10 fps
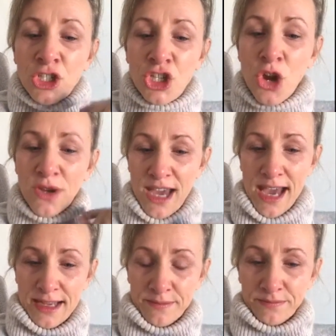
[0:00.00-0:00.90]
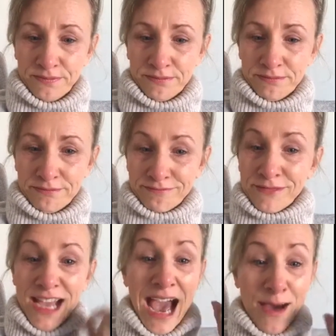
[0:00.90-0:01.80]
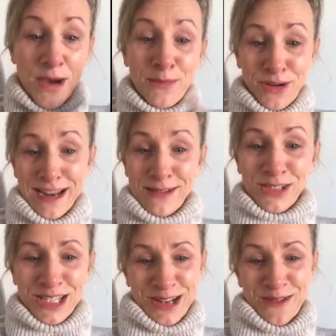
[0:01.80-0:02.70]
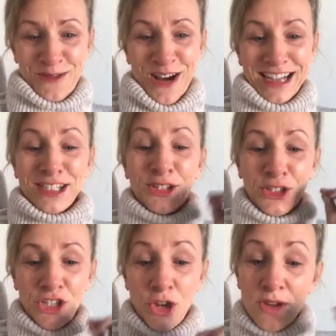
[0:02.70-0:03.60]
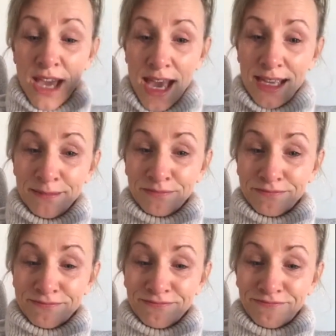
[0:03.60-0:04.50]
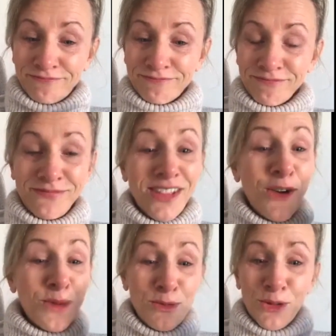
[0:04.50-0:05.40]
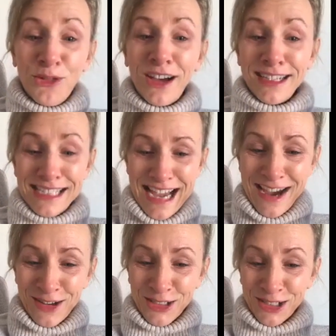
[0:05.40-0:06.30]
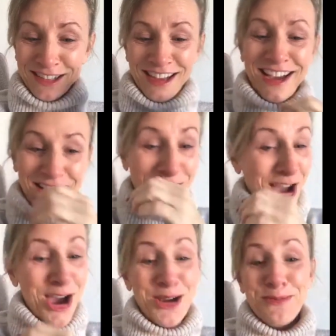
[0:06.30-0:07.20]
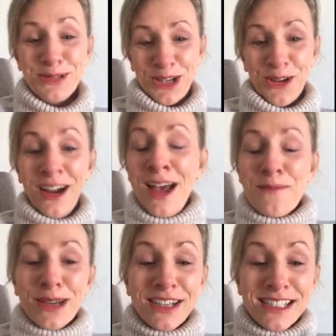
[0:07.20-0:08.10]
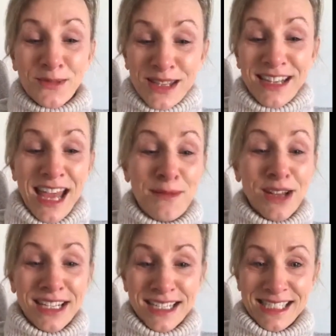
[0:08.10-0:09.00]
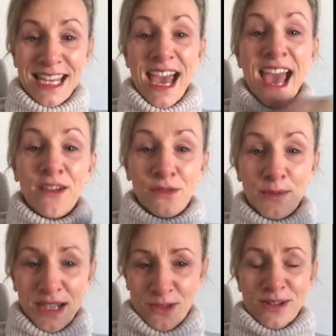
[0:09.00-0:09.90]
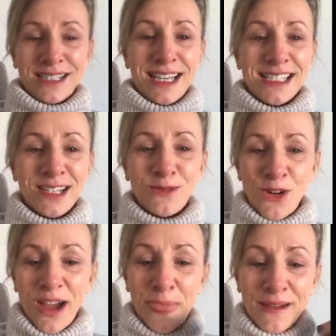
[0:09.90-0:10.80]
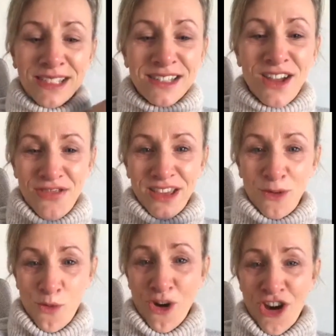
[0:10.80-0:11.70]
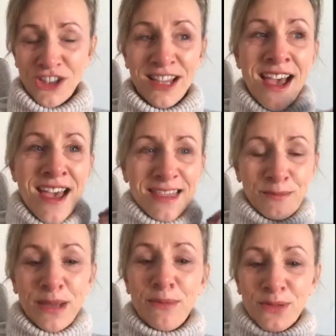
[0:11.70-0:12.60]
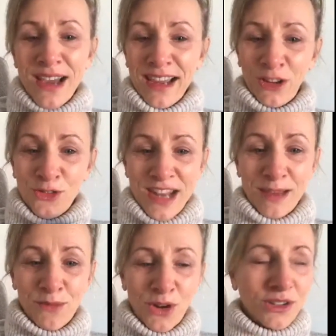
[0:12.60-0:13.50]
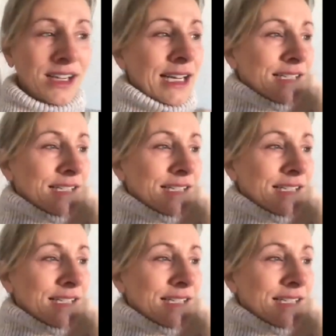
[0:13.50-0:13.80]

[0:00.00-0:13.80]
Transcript: Joke. Am I pronouncing it right? Joke? We will find out. I hope so, because with a name like Kezia, everybody always gets it wrong, and there is nothing worse than people getting your name wrong.